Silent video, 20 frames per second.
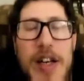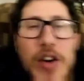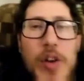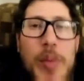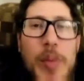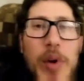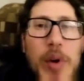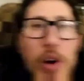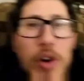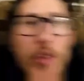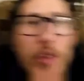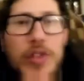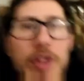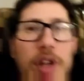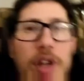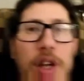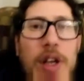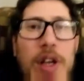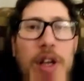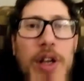Terry
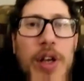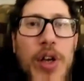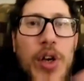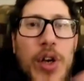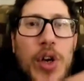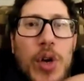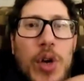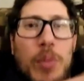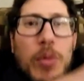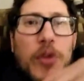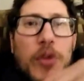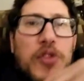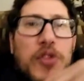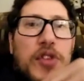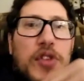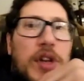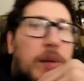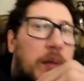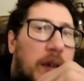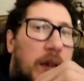McCarthy,
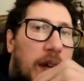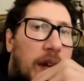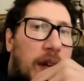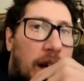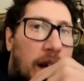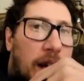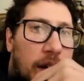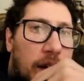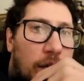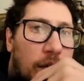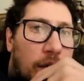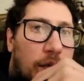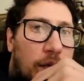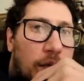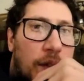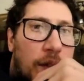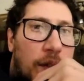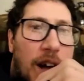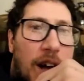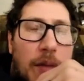both seemed to kind of
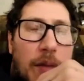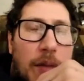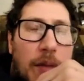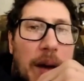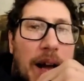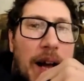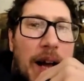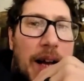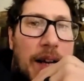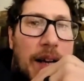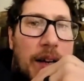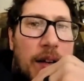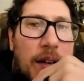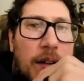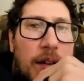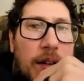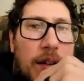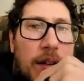have my back,